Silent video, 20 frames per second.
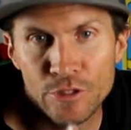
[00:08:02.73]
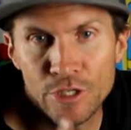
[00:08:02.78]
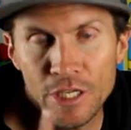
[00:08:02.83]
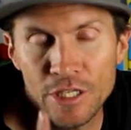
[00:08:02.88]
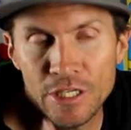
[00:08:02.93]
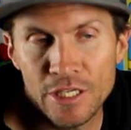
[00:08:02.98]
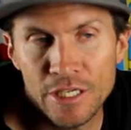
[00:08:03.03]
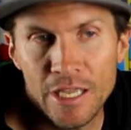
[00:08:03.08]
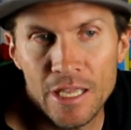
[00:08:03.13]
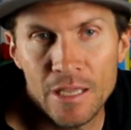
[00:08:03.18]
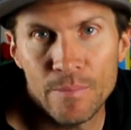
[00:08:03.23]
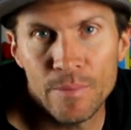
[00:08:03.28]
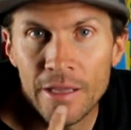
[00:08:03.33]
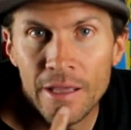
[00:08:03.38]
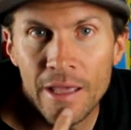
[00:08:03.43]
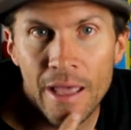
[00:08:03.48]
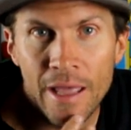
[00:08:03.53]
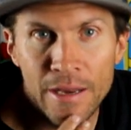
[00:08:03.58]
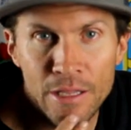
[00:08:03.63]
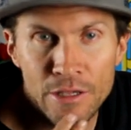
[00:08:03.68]
G T A.
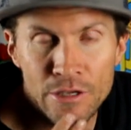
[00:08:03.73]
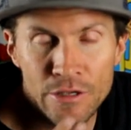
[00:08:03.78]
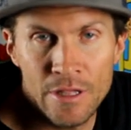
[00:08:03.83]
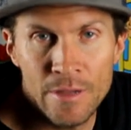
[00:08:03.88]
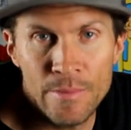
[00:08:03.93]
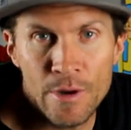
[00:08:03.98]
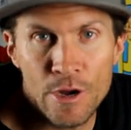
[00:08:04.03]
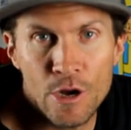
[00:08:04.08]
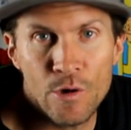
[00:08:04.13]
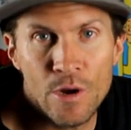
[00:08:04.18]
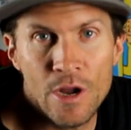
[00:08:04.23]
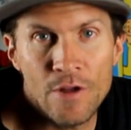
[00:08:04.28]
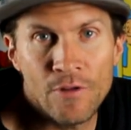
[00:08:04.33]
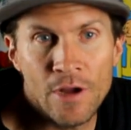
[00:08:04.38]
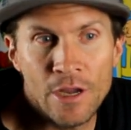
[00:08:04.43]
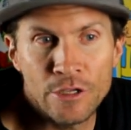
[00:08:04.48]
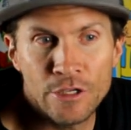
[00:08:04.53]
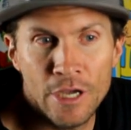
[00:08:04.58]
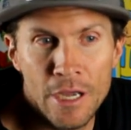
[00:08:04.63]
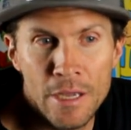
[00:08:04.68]
And each of them are a great
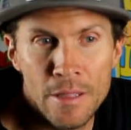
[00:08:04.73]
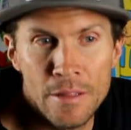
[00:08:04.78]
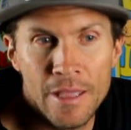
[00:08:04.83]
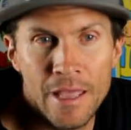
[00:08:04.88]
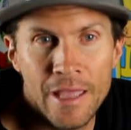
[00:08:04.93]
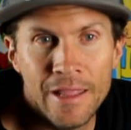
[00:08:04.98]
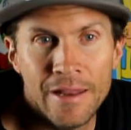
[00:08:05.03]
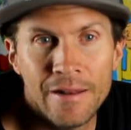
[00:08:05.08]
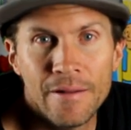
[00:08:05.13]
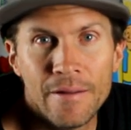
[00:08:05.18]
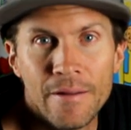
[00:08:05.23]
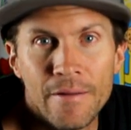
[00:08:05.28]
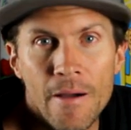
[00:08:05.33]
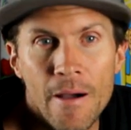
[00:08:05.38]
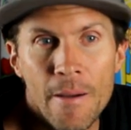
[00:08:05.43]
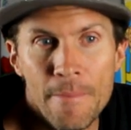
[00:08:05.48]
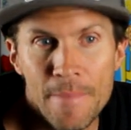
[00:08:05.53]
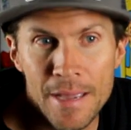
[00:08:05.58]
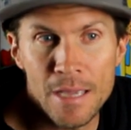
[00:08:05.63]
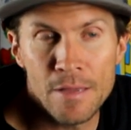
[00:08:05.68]
franchise and
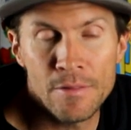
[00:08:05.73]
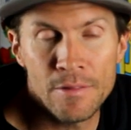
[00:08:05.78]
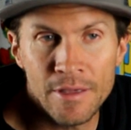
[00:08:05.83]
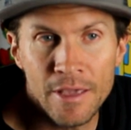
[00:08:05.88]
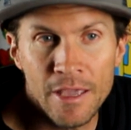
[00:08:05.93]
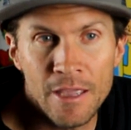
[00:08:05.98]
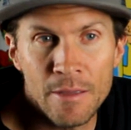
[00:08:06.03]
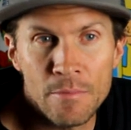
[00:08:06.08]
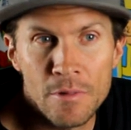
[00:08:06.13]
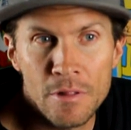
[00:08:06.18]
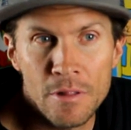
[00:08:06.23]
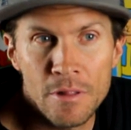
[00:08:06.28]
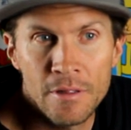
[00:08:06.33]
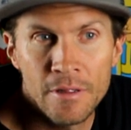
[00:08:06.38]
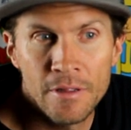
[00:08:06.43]
amazing games.